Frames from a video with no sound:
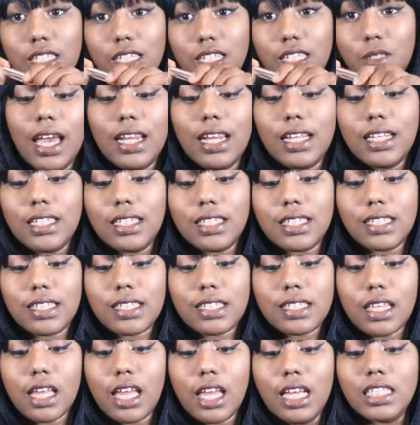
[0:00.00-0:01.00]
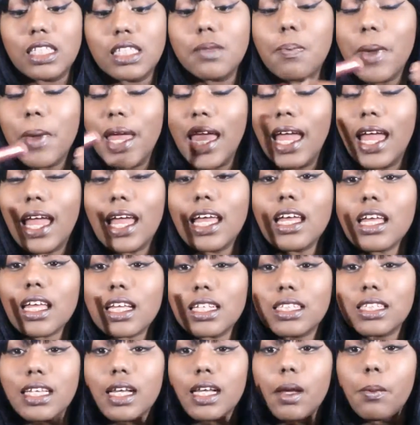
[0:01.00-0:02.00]
it's, and it's it's pink
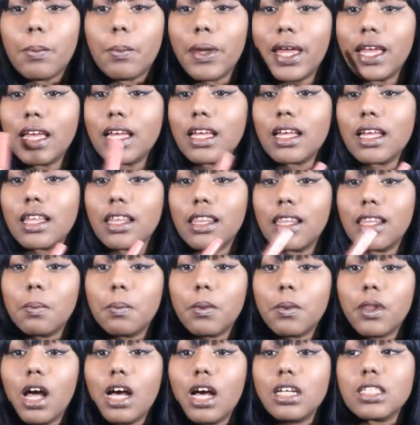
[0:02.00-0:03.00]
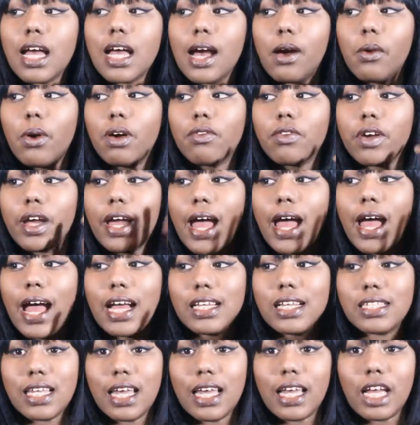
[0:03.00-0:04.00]
it's like a pink lip gloss however it
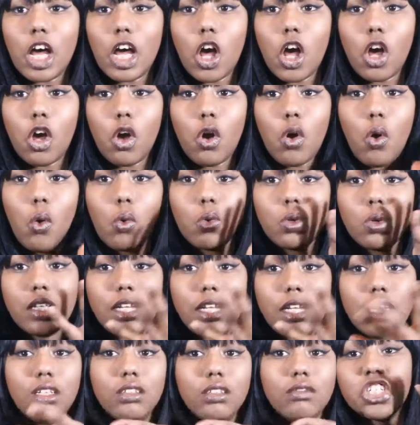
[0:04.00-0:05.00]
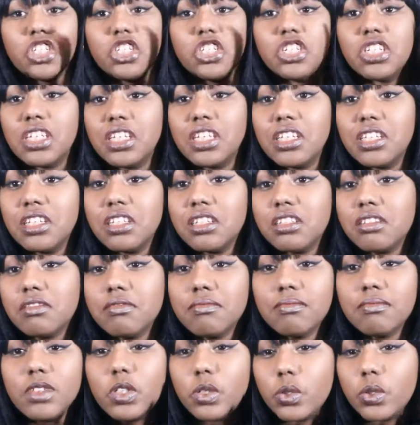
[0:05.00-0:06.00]
has like a golden sheen
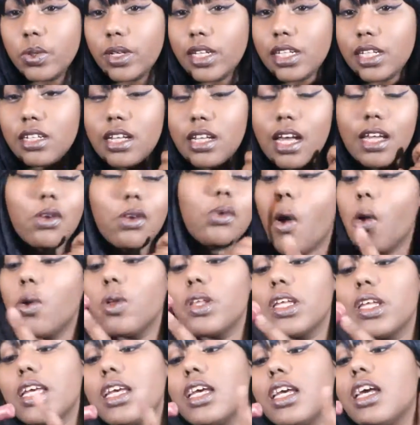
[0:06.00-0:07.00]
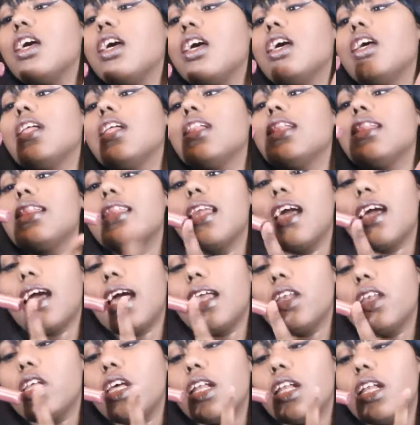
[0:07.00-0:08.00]
to it only thing
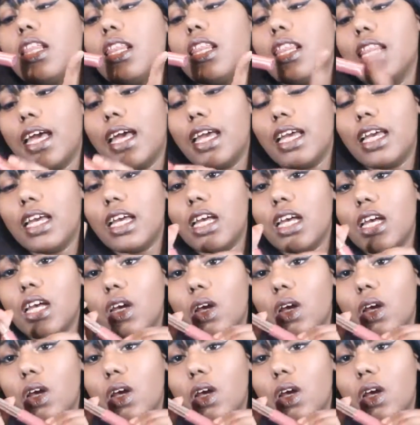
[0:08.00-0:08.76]
I didn't like